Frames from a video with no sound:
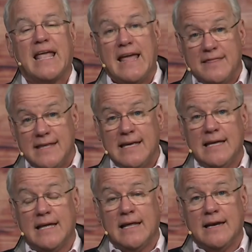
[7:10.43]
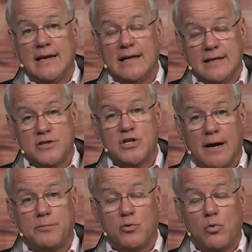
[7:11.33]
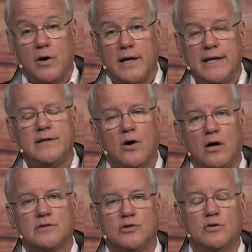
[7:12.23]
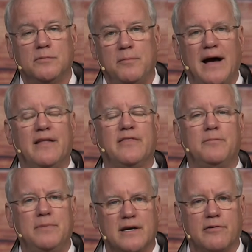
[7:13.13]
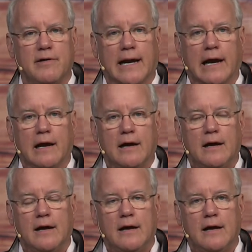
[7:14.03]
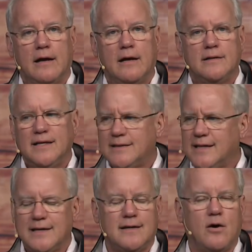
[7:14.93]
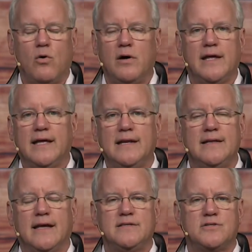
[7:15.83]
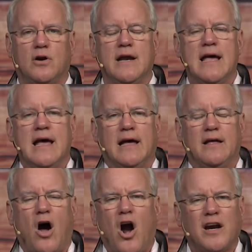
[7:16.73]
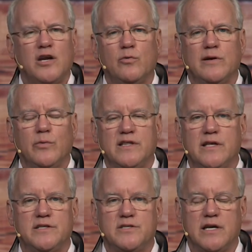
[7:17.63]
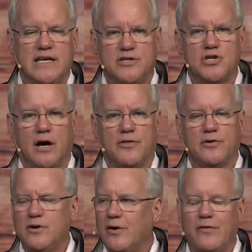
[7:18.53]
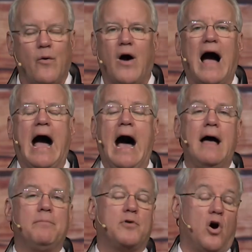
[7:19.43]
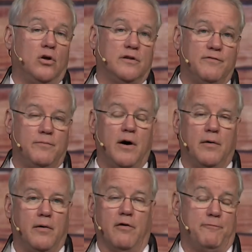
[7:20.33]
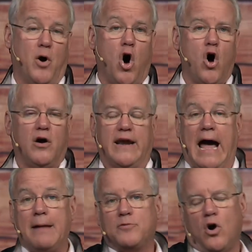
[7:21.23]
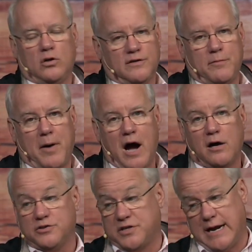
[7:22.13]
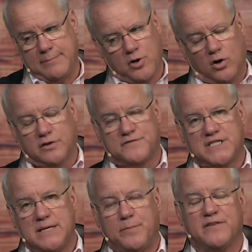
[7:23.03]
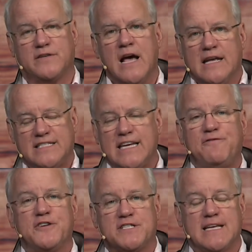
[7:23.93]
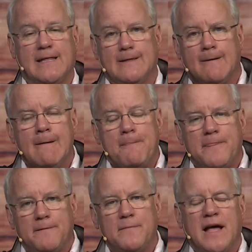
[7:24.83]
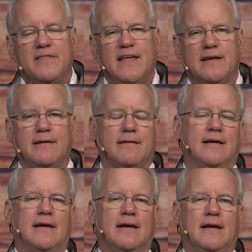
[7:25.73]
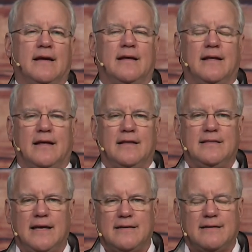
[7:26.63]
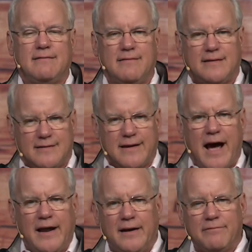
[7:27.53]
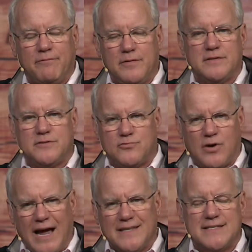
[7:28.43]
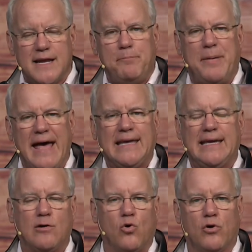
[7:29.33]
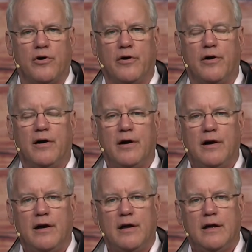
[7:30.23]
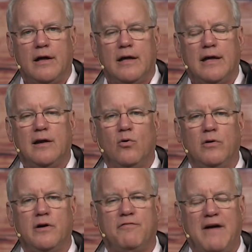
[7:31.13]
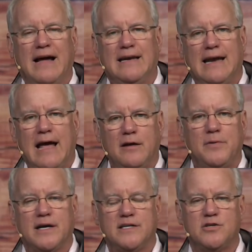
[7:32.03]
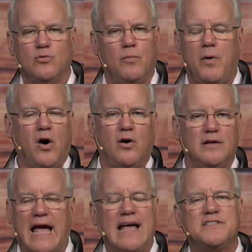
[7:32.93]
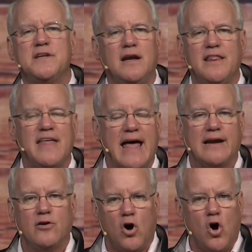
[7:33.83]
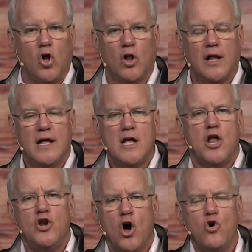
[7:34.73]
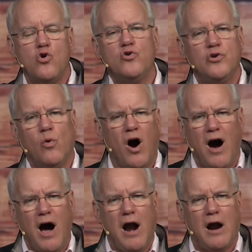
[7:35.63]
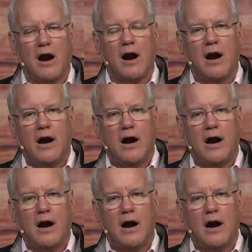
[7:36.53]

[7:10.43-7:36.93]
And then in chapter 1, he talks to them about their bickering. That they go ahead and they start arguing with each, each other. You know, well, I'm called of, of Paul, and I'm called of Apollos, and I'm called of Cephas. Cephas, and they're, they're, they they kind of try and set a pecking order in order to fight it out among each other. Well, Paul has none of that at all. Know who you are.